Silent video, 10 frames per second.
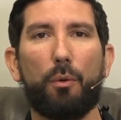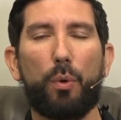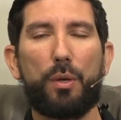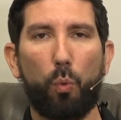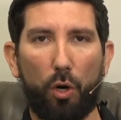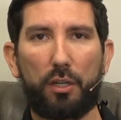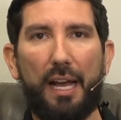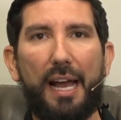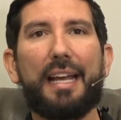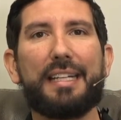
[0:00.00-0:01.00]
we work
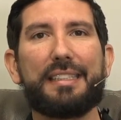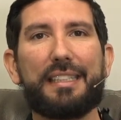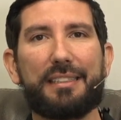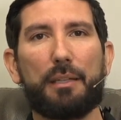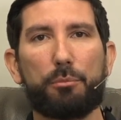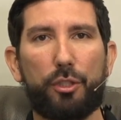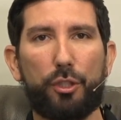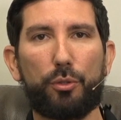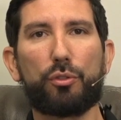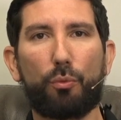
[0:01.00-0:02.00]
at and get them to
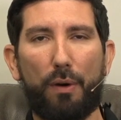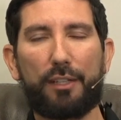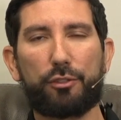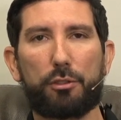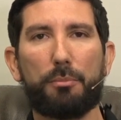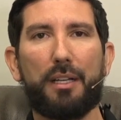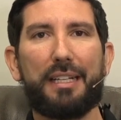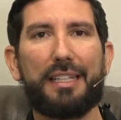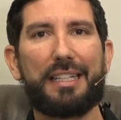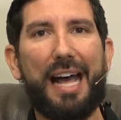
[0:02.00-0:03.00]
use the restroom
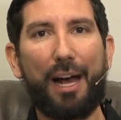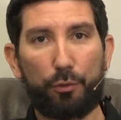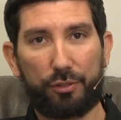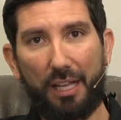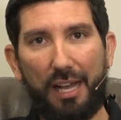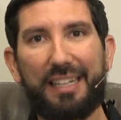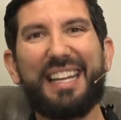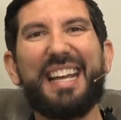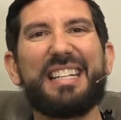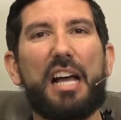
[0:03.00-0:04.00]
outside
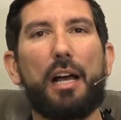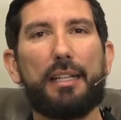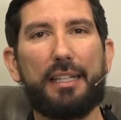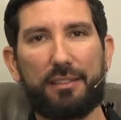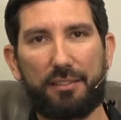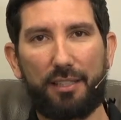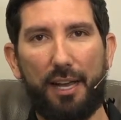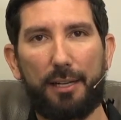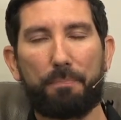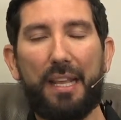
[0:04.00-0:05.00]
and not
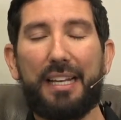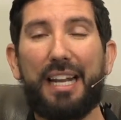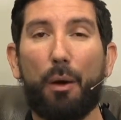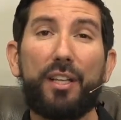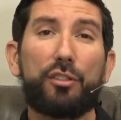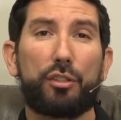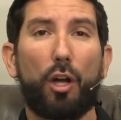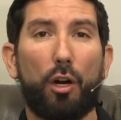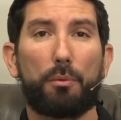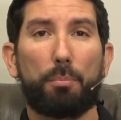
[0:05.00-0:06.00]
inside. Now, we
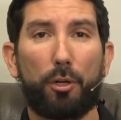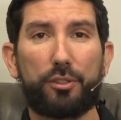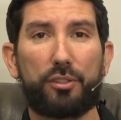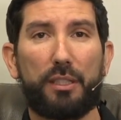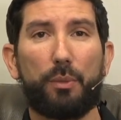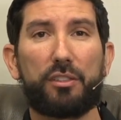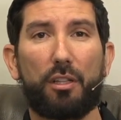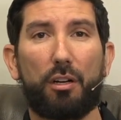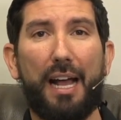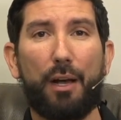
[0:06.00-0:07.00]
start
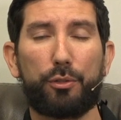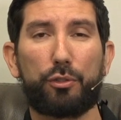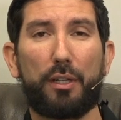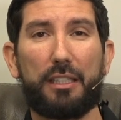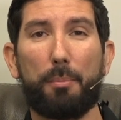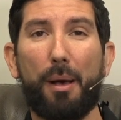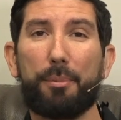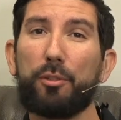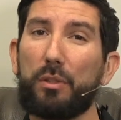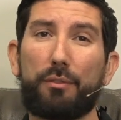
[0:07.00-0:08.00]
house training the
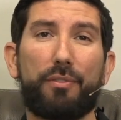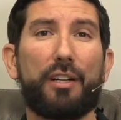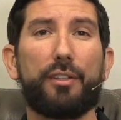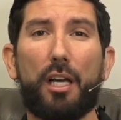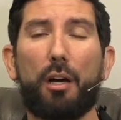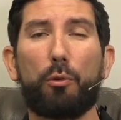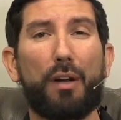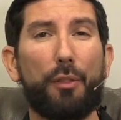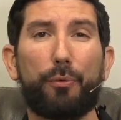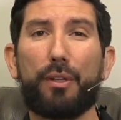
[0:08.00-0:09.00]
puppies when they're very young,
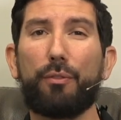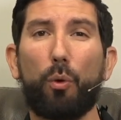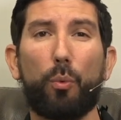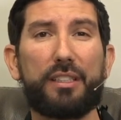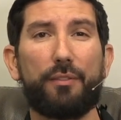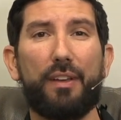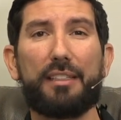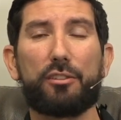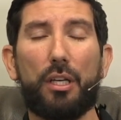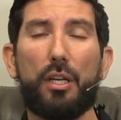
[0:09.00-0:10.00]
around 3 to 4 weeks of
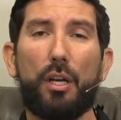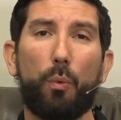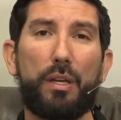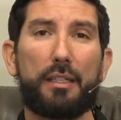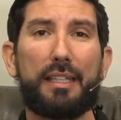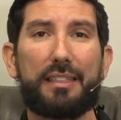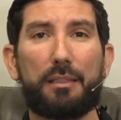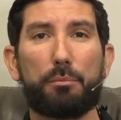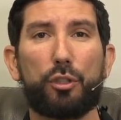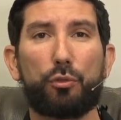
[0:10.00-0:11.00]
age. We
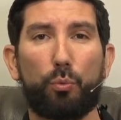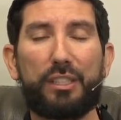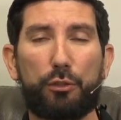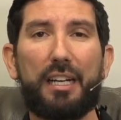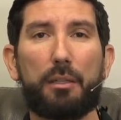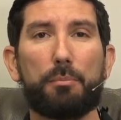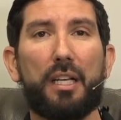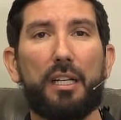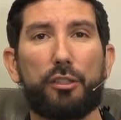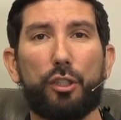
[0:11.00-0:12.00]
train them
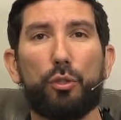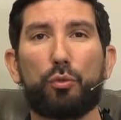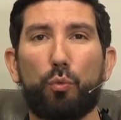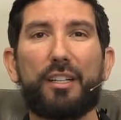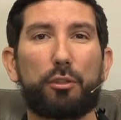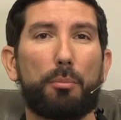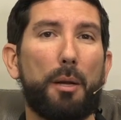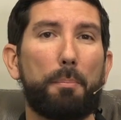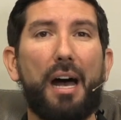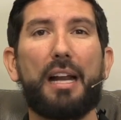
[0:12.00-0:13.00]
to use the restroom on
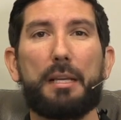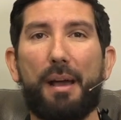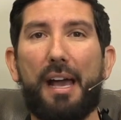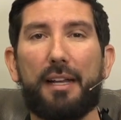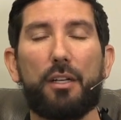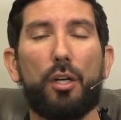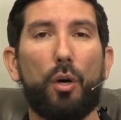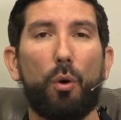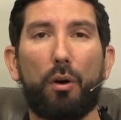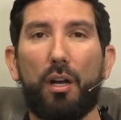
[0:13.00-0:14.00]
a potty pad
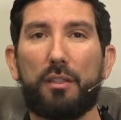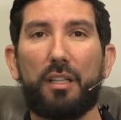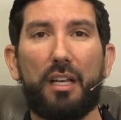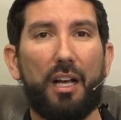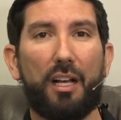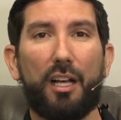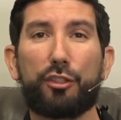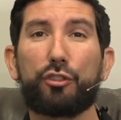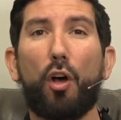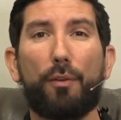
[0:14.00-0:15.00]
or on a
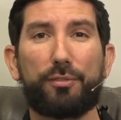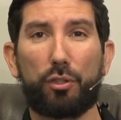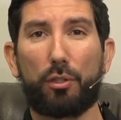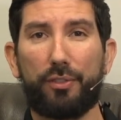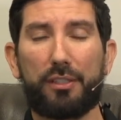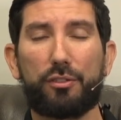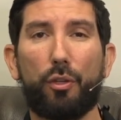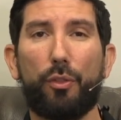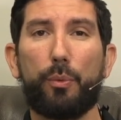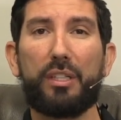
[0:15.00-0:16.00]
soft surface.
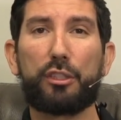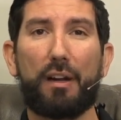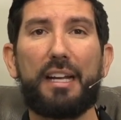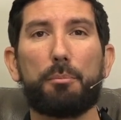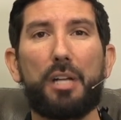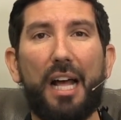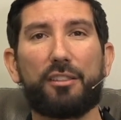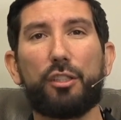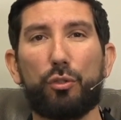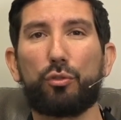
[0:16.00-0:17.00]
So we train them
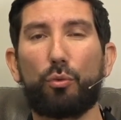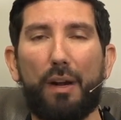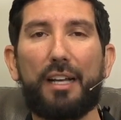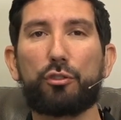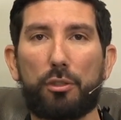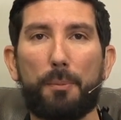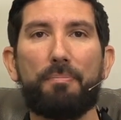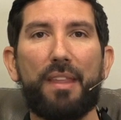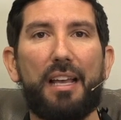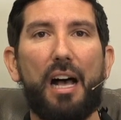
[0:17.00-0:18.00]
not to use the restroom
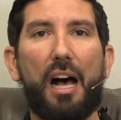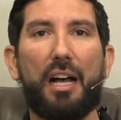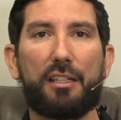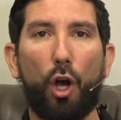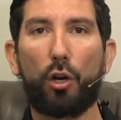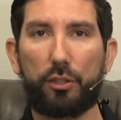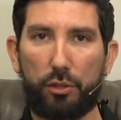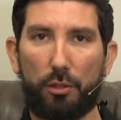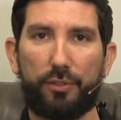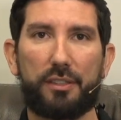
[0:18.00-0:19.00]
on hard
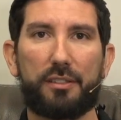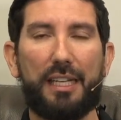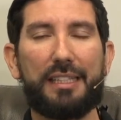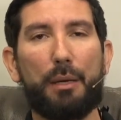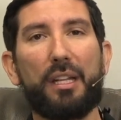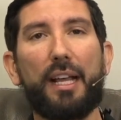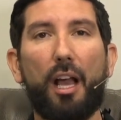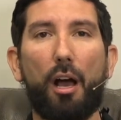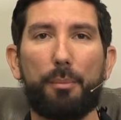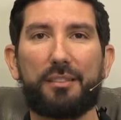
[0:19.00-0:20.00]
surfaces. And then when they
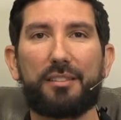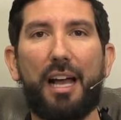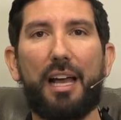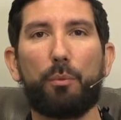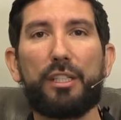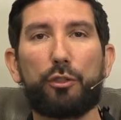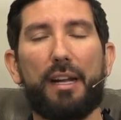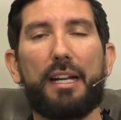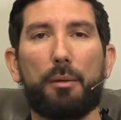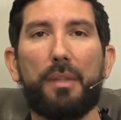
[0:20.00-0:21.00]
come inside, we
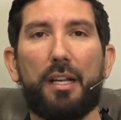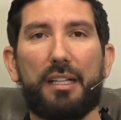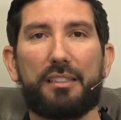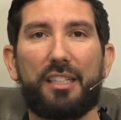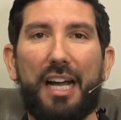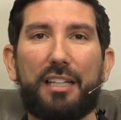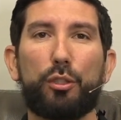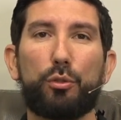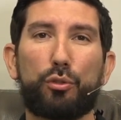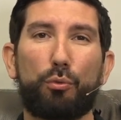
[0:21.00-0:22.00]
train them to not
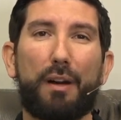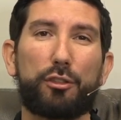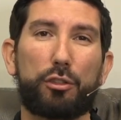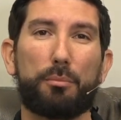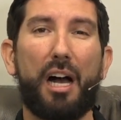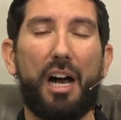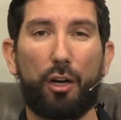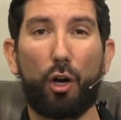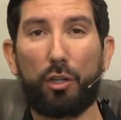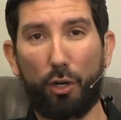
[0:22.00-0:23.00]
use the restroom on
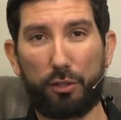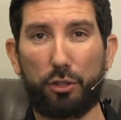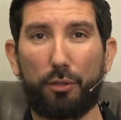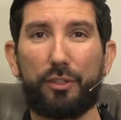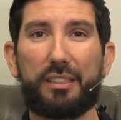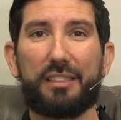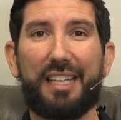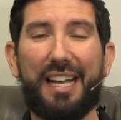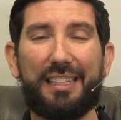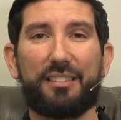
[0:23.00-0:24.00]
our hard
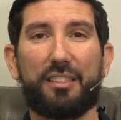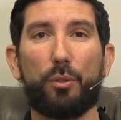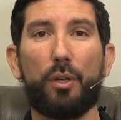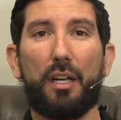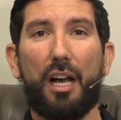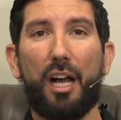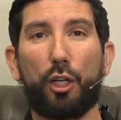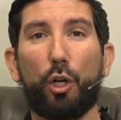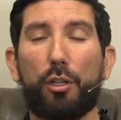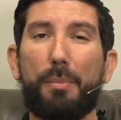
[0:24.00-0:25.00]
surfaces and to
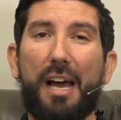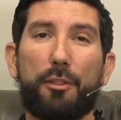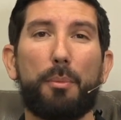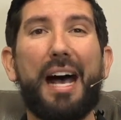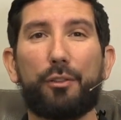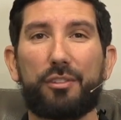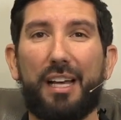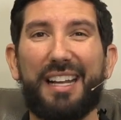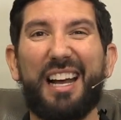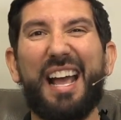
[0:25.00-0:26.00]
go to the bathroom
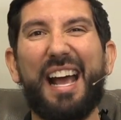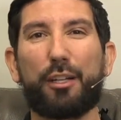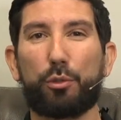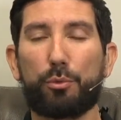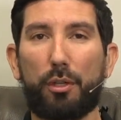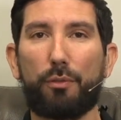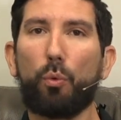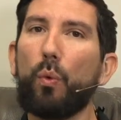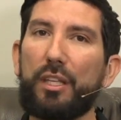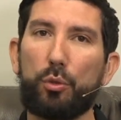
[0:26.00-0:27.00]
outside on
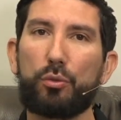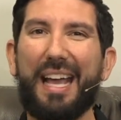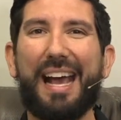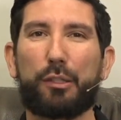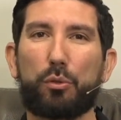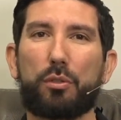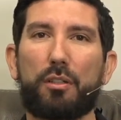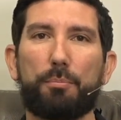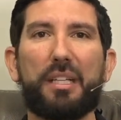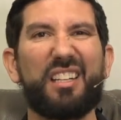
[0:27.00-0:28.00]
AstroTurf. We use
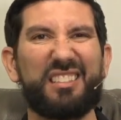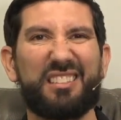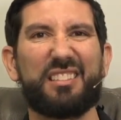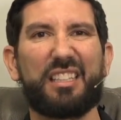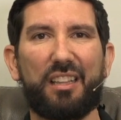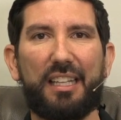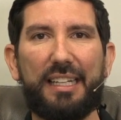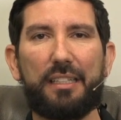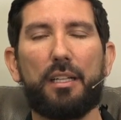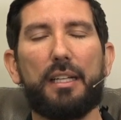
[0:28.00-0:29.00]
AstroTurf because it's
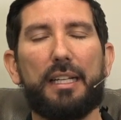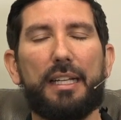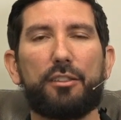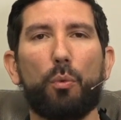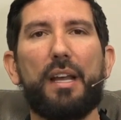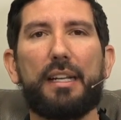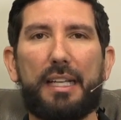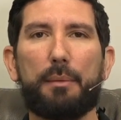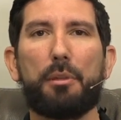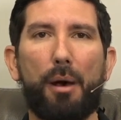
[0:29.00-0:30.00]
clean. It's a way to
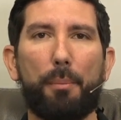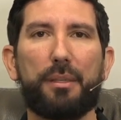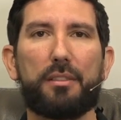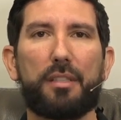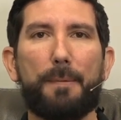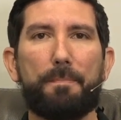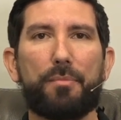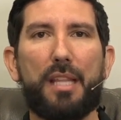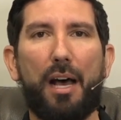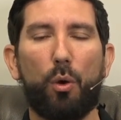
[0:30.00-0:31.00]
keep the puppies
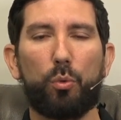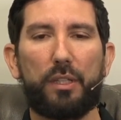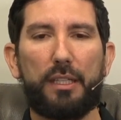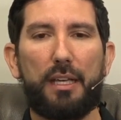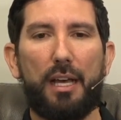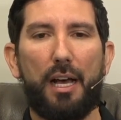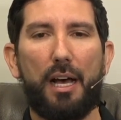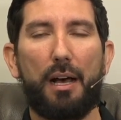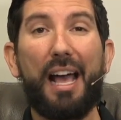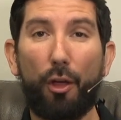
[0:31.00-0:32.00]
not only
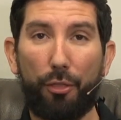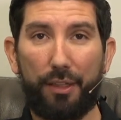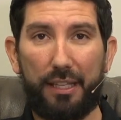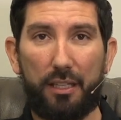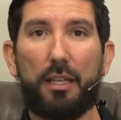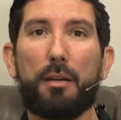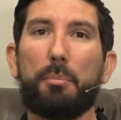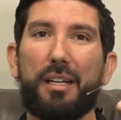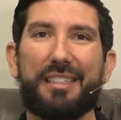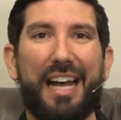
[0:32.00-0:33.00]
healthy,
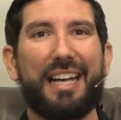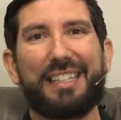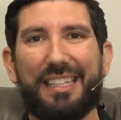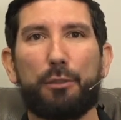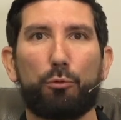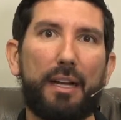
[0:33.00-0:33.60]
but not getting